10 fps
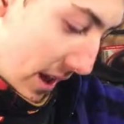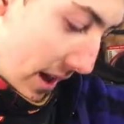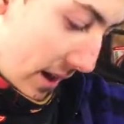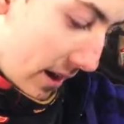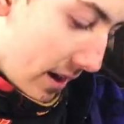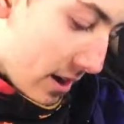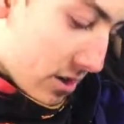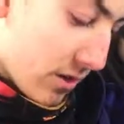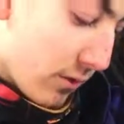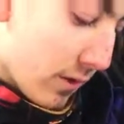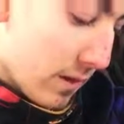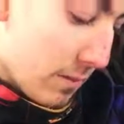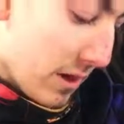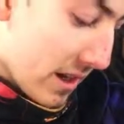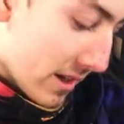psi,
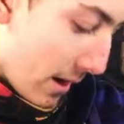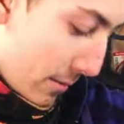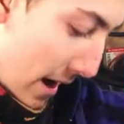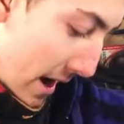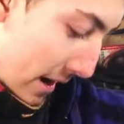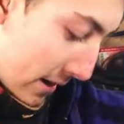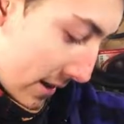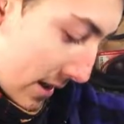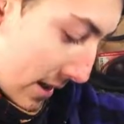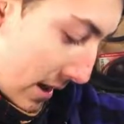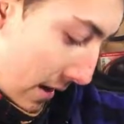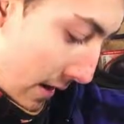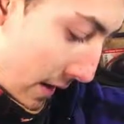150 psi max.